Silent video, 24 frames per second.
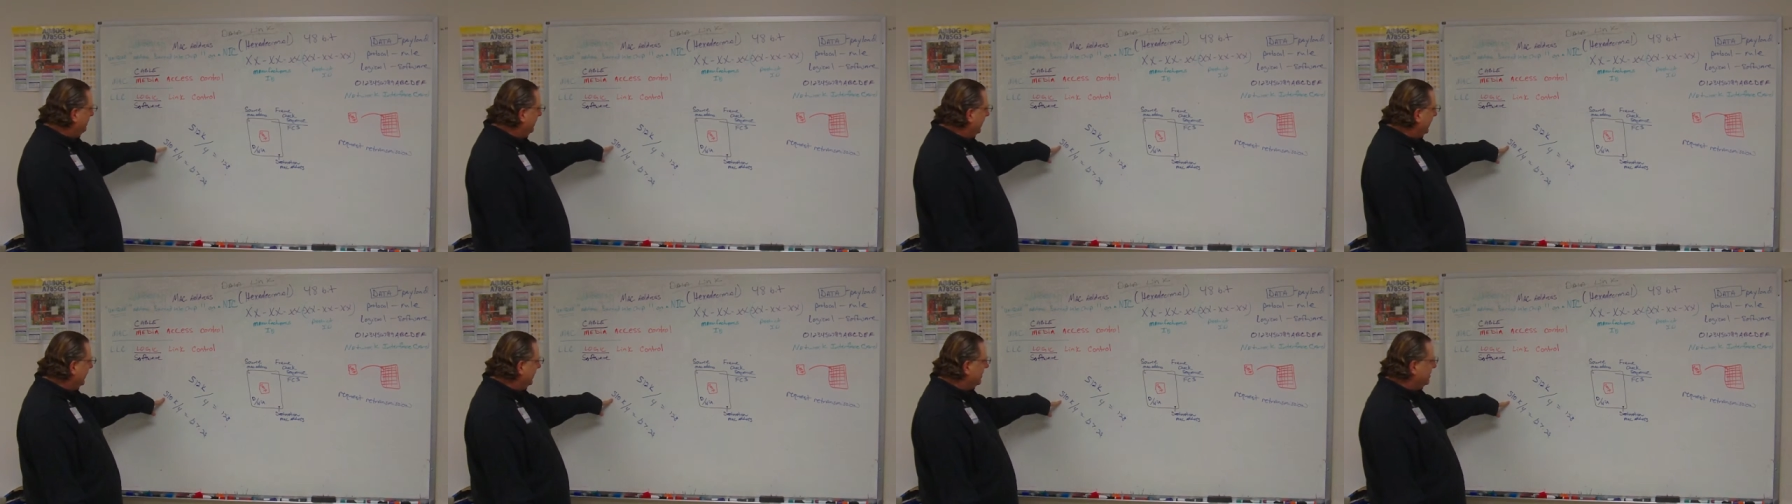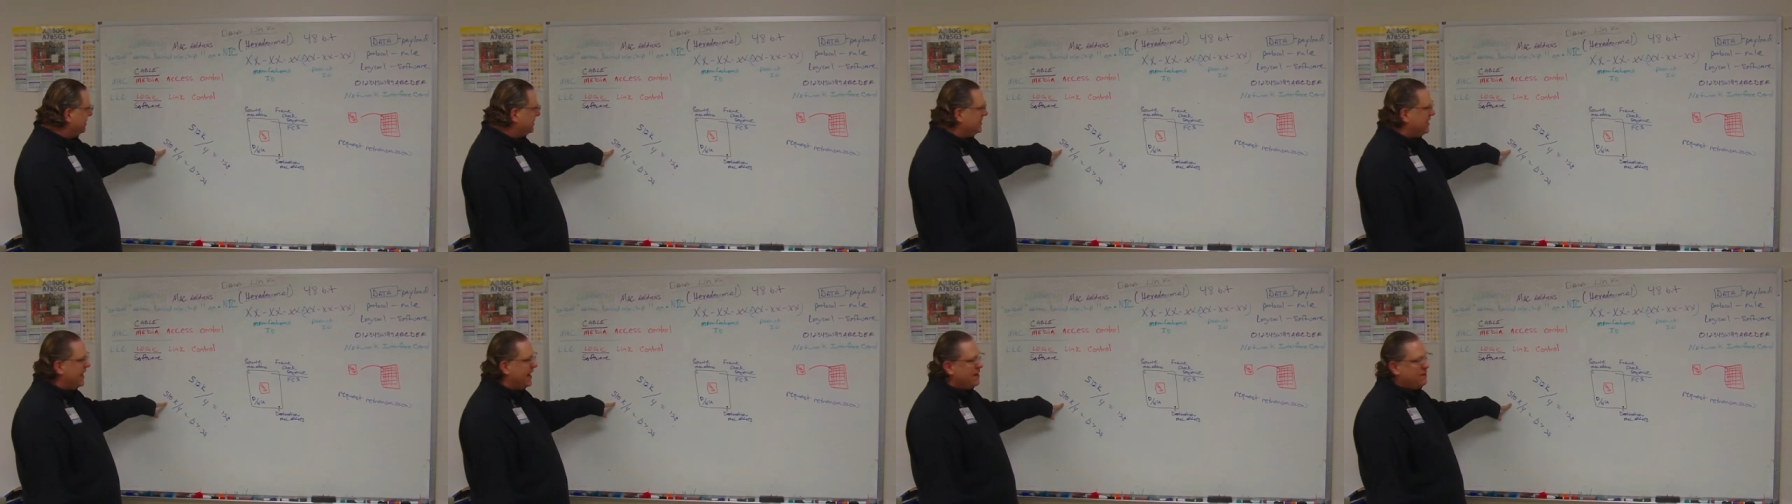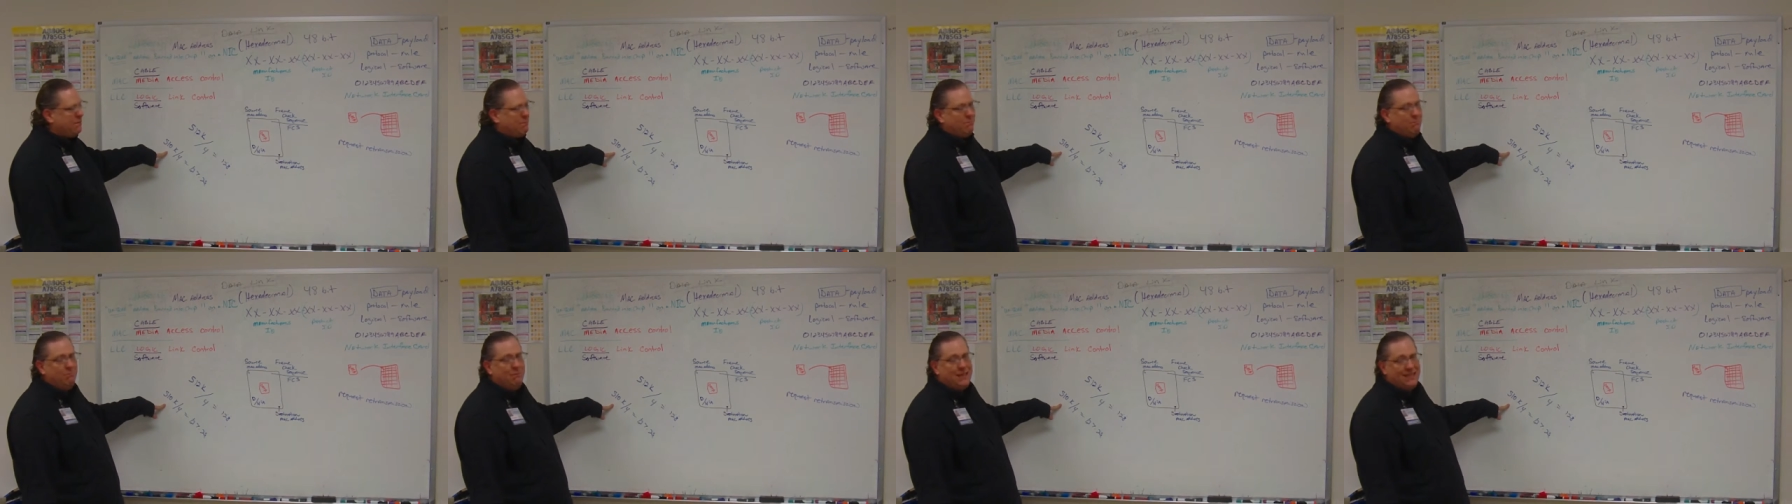meaning there's
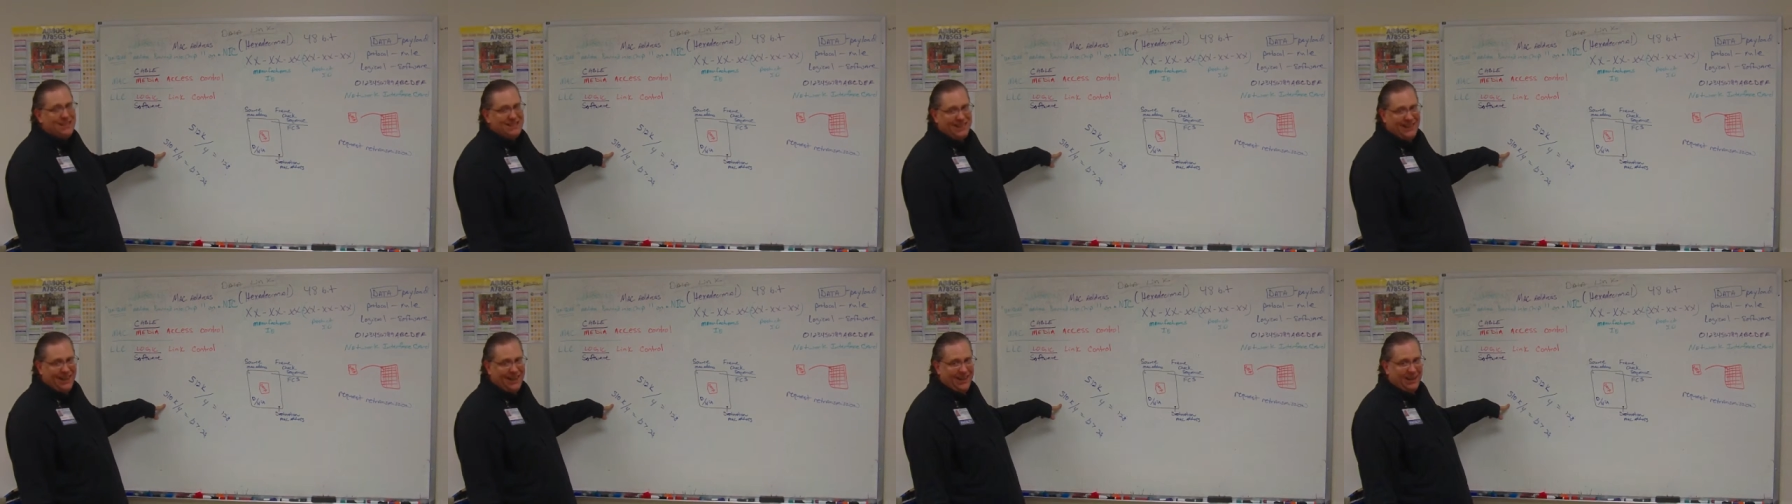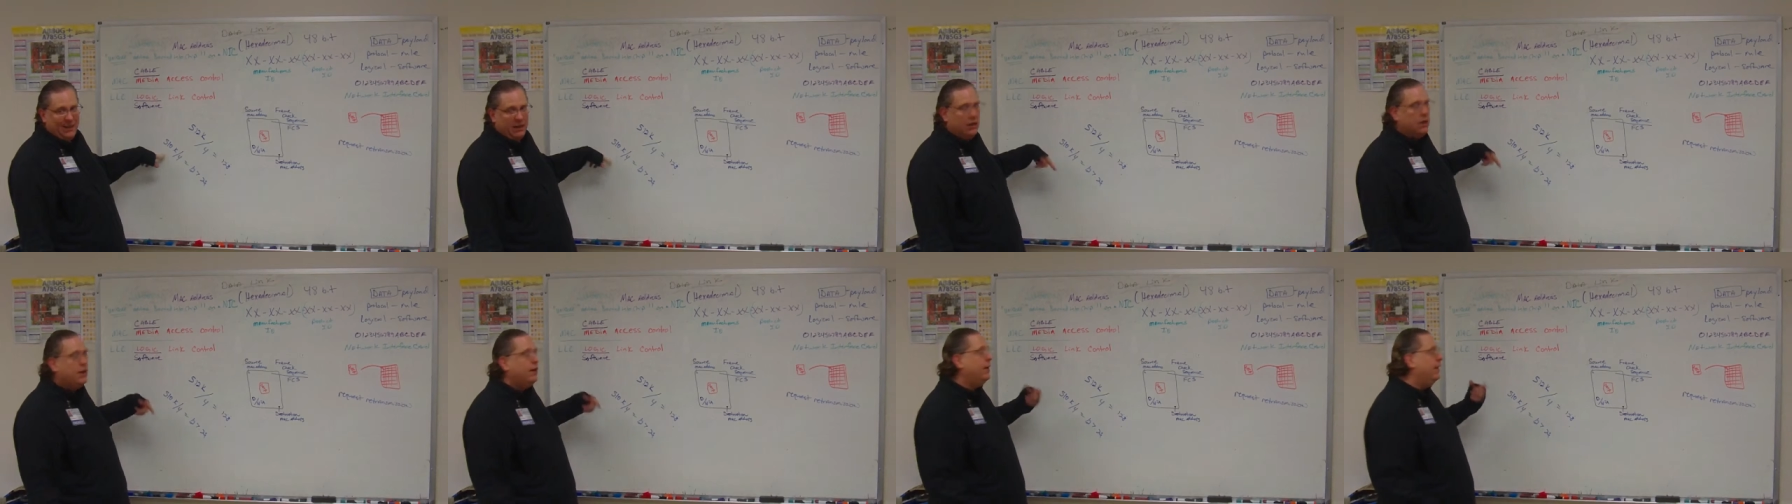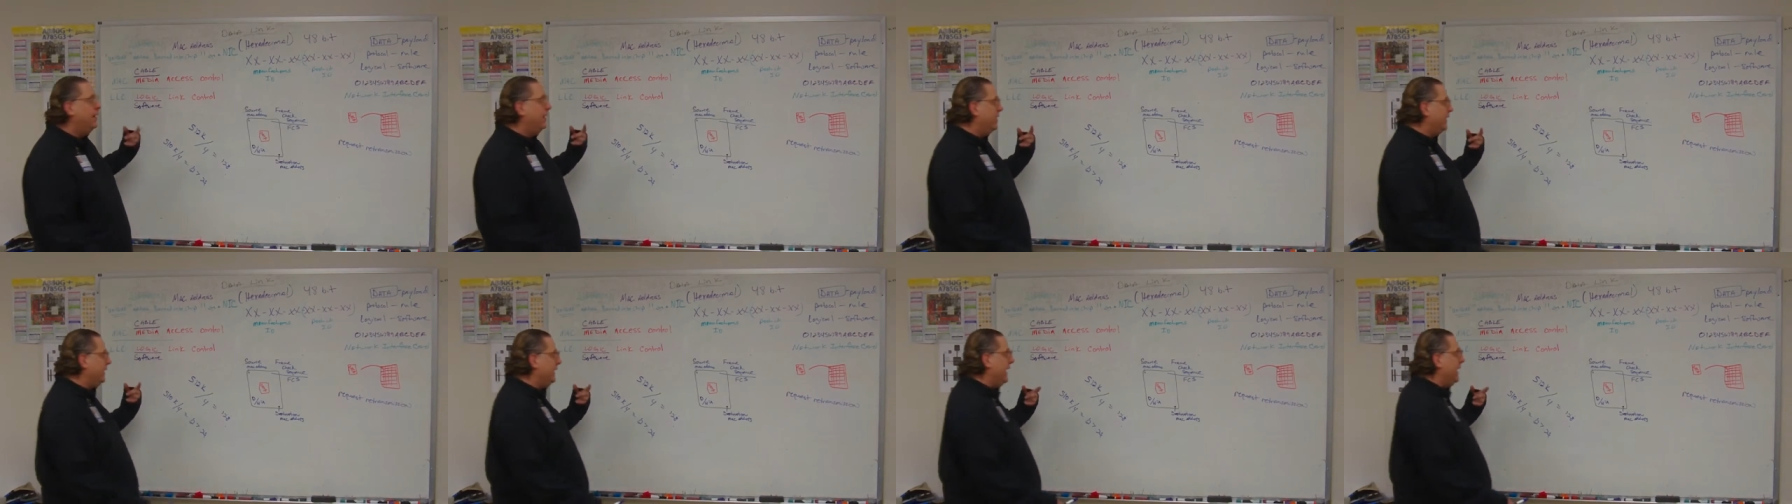data missing.
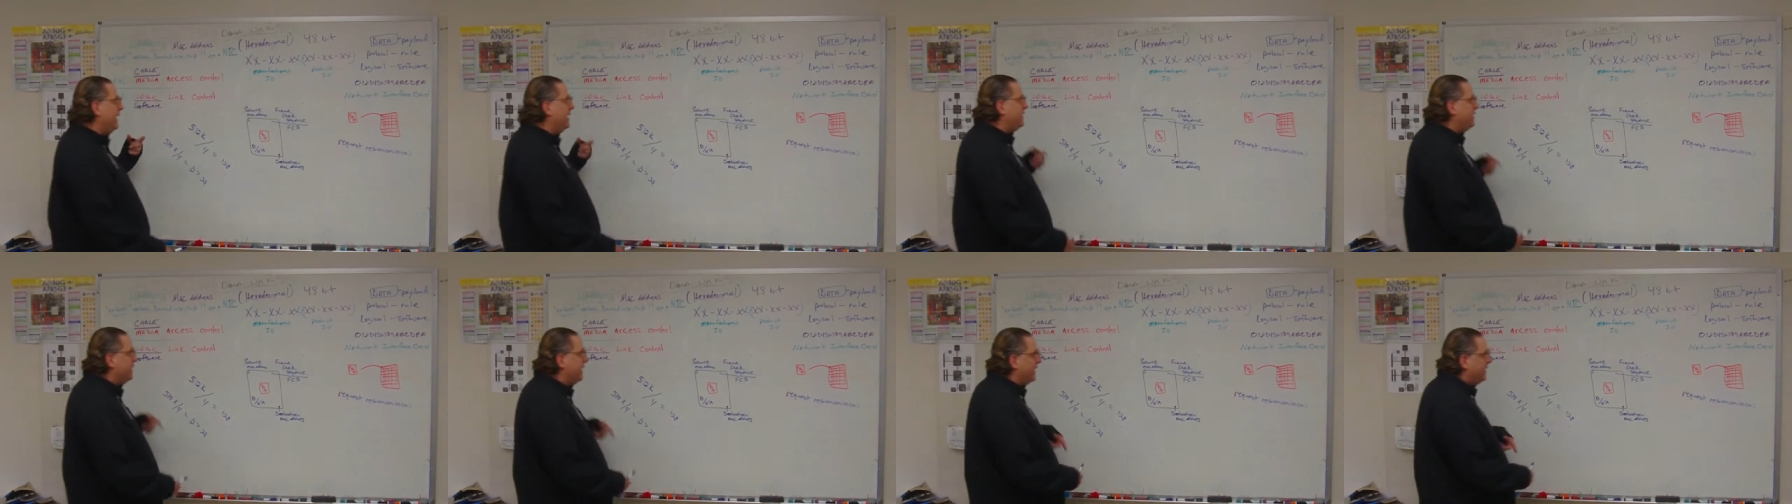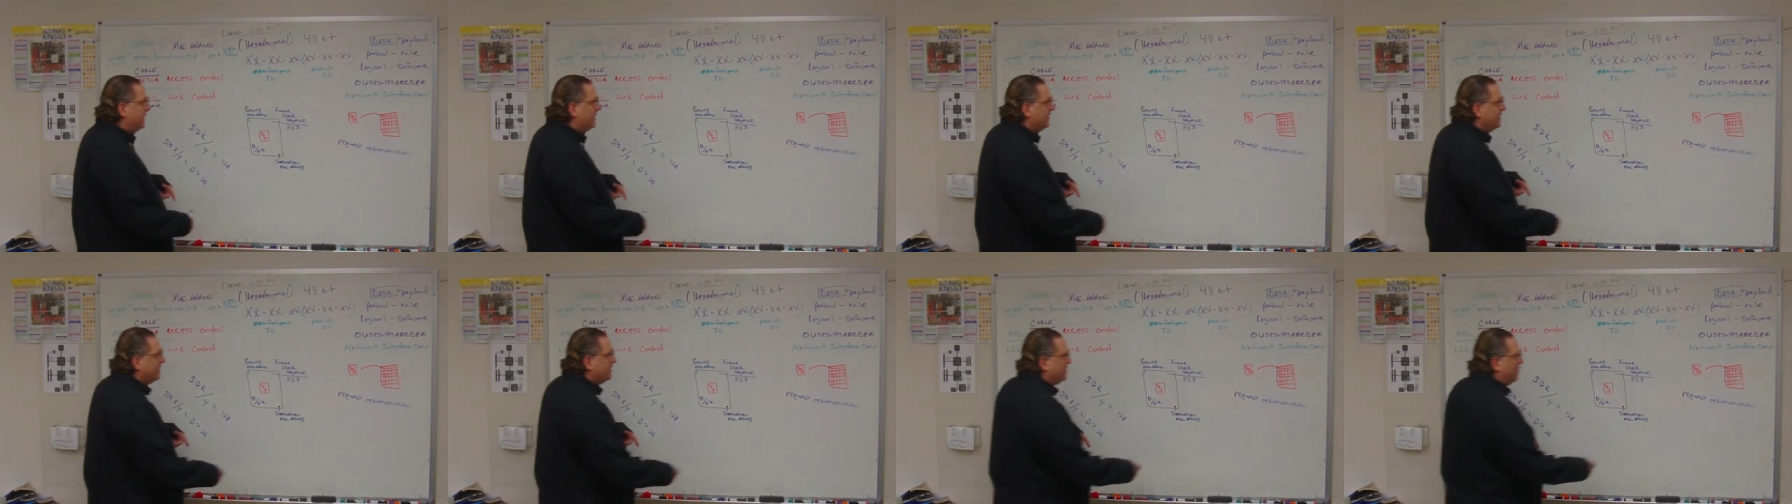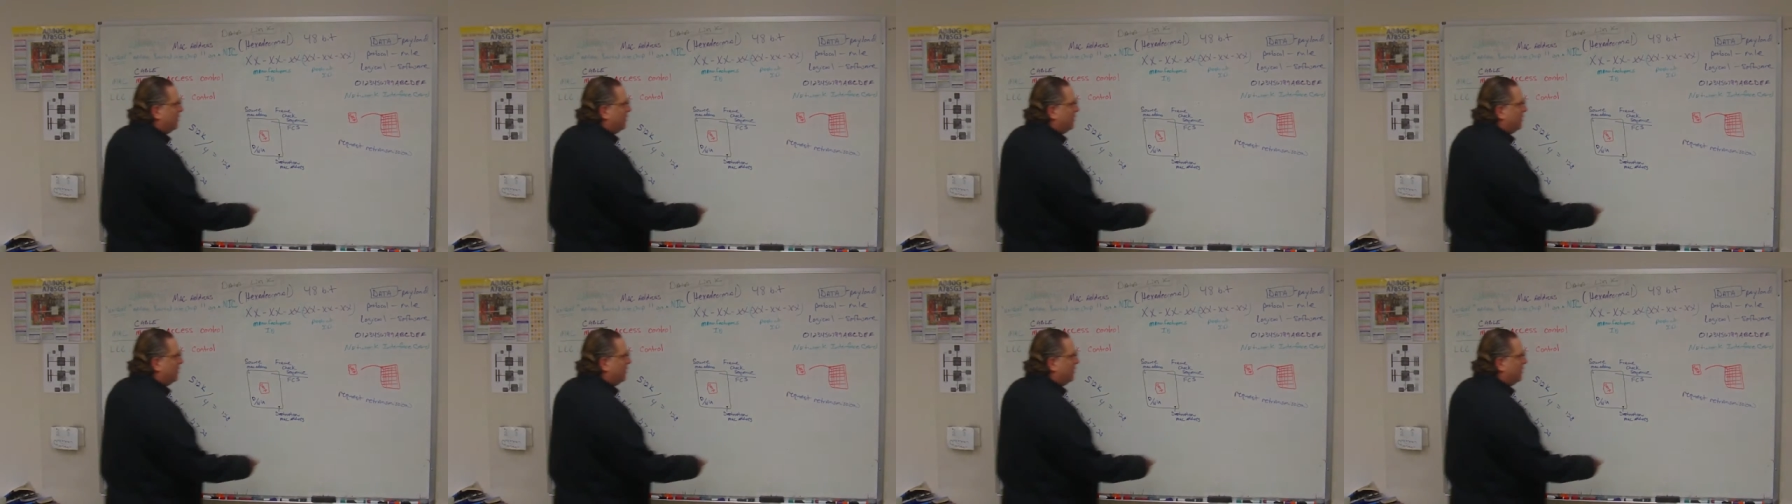Again, data is